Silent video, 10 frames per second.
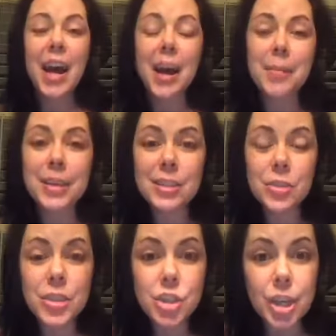because there's
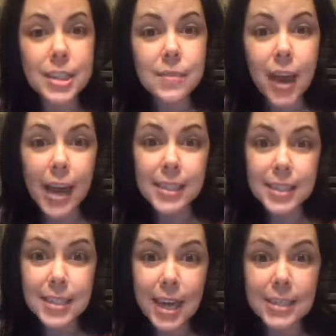a chance of ice
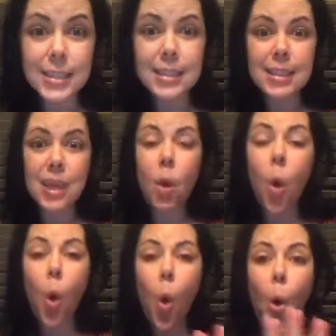in Texas and the
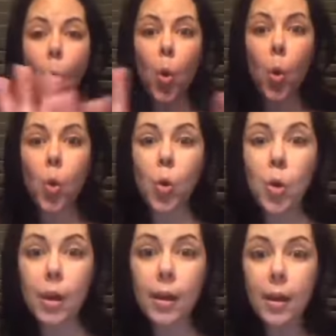
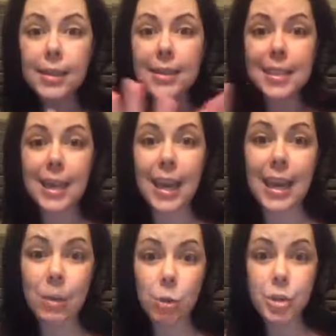whole
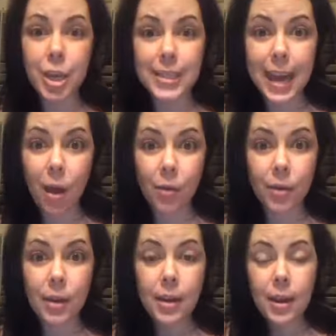city will shut down
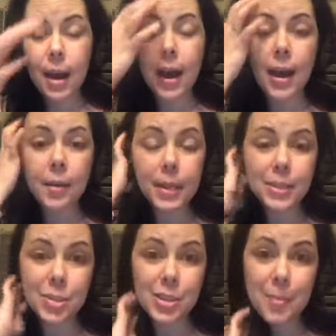because
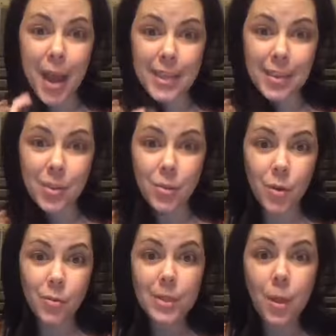there's some ice on the
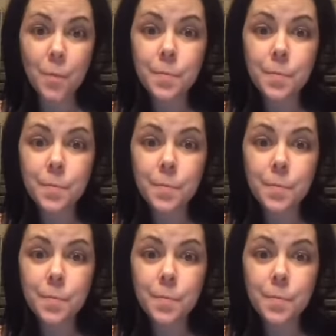road. So